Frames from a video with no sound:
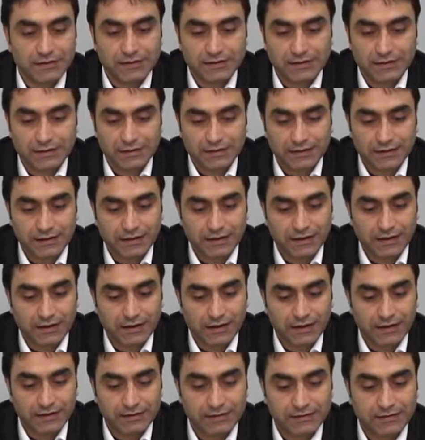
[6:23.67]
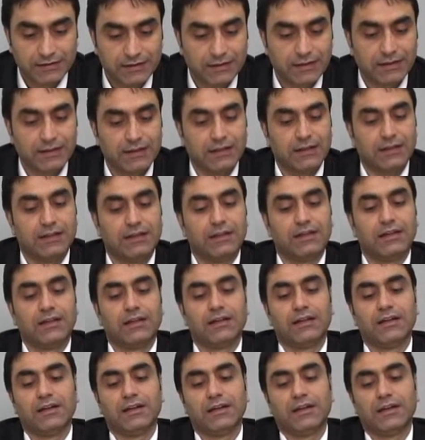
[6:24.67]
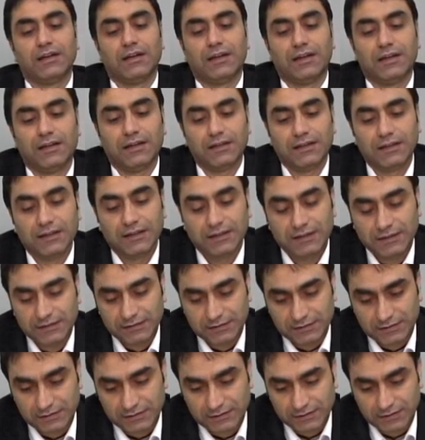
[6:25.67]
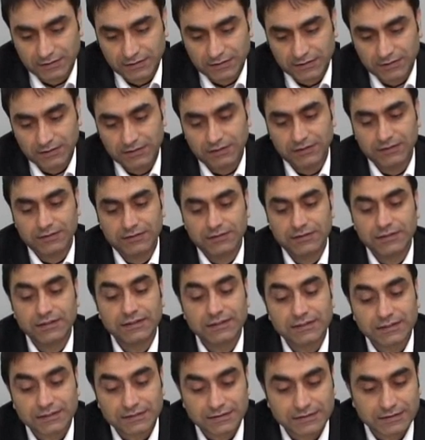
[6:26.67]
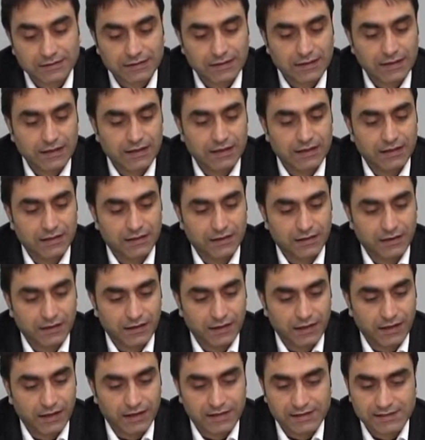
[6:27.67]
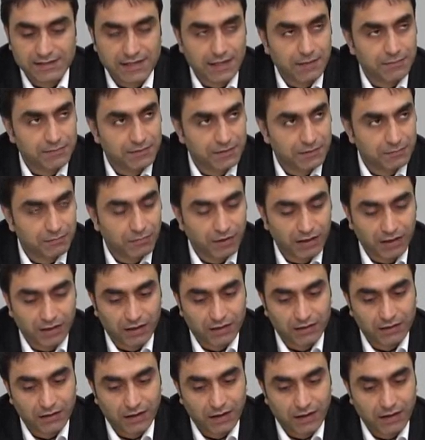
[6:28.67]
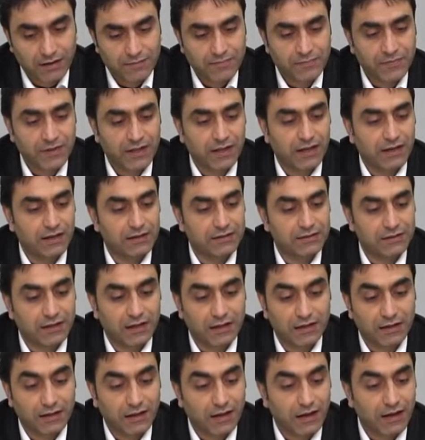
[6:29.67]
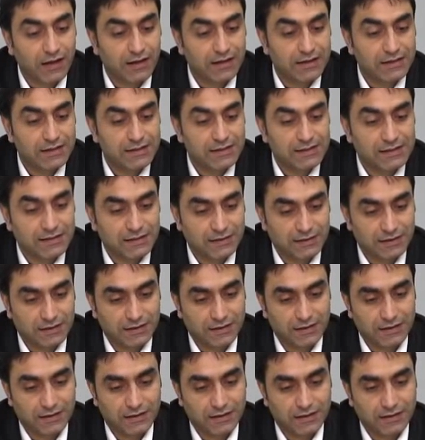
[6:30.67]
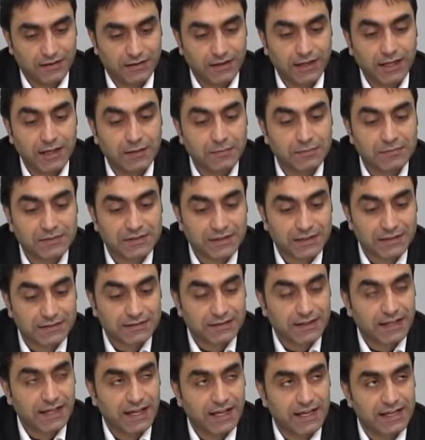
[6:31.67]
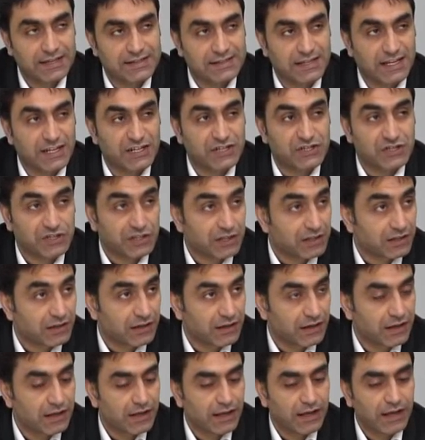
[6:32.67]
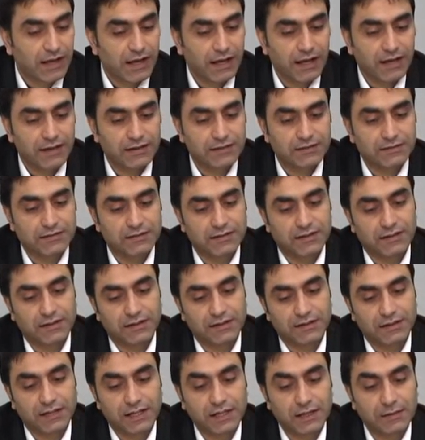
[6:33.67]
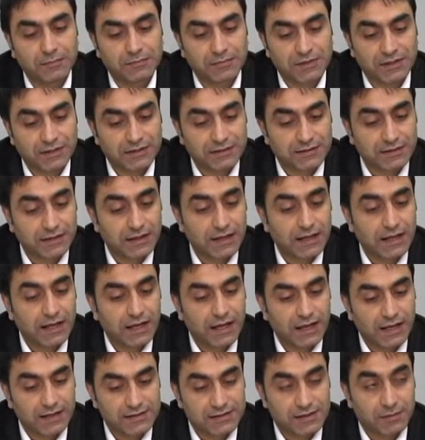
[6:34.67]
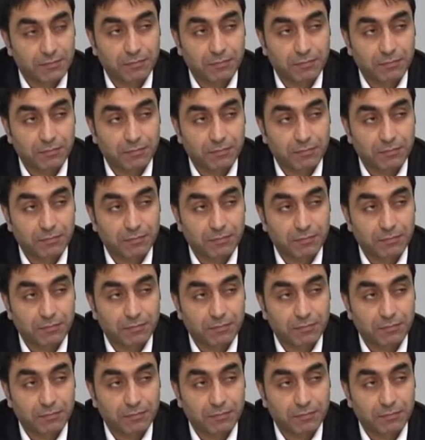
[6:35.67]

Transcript: didn't accepted by Allah, and Allah named it as a shirk, and named it as a biggest dhulm, as biggest unjust, and